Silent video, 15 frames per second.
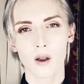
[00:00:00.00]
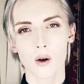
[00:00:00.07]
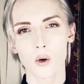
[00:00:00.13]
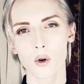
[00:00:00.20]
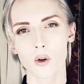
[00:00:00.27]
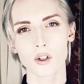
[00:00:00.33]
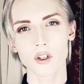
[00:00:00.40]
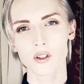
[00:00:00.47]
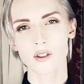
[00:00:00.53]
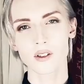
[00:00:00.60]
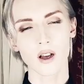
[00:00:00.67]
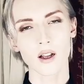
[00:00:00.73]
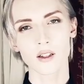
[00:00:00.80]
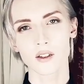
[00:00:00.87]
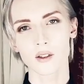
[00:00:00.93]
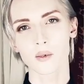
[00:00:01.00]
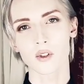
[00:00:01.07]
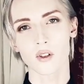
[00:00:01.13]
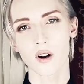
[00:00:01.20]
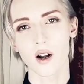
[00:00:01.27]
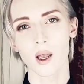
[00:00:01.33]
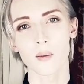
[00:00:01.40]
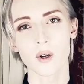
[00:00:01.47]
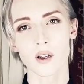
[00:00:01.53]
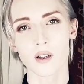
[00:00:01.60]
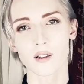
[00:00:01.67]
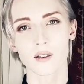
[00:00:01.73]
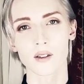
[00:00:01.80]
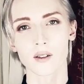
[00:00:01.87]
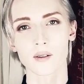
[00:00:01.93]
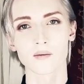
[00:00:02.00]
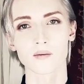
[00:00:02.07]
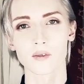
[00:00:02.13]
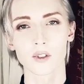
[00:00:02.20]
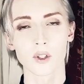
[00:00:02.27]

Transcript: or just unsubscribe and